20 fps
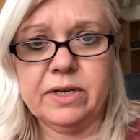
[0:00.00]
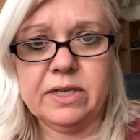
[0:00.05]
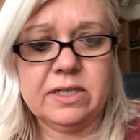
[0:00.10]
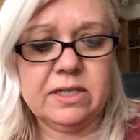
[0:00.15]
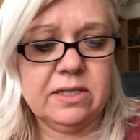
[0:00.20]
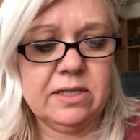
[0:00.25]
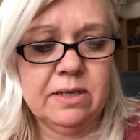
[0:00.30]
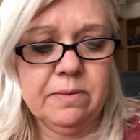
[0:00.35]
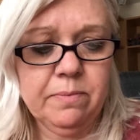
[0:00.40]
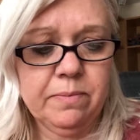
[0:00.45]

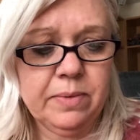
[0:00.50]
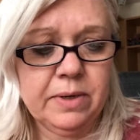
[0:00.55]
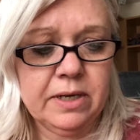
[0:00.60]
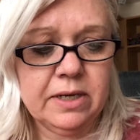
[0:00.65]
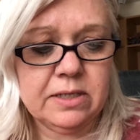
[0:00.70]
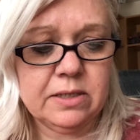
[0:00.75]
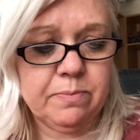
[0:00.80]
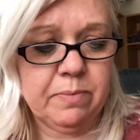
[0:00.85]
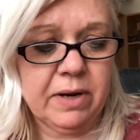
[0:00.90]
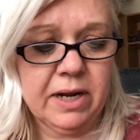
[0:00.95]

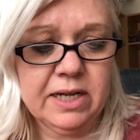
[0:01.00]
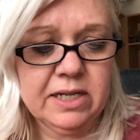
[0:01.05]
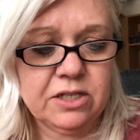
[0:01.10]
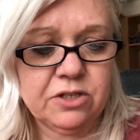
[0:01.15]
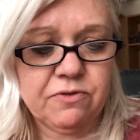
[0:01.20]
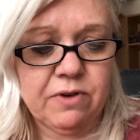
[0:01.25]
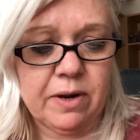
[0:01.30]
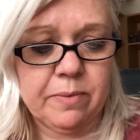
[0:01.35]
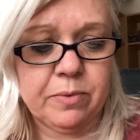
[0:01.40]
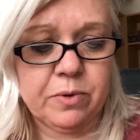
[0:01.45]
is play
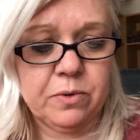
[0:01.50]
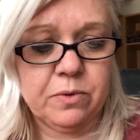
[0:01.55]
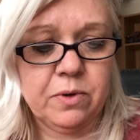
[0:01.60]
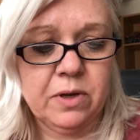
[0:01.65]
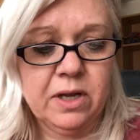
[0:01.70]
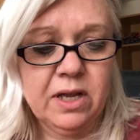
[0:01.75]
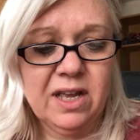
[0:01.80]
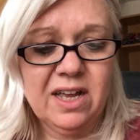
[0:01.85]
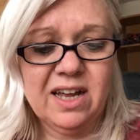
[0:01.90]
Scrabble,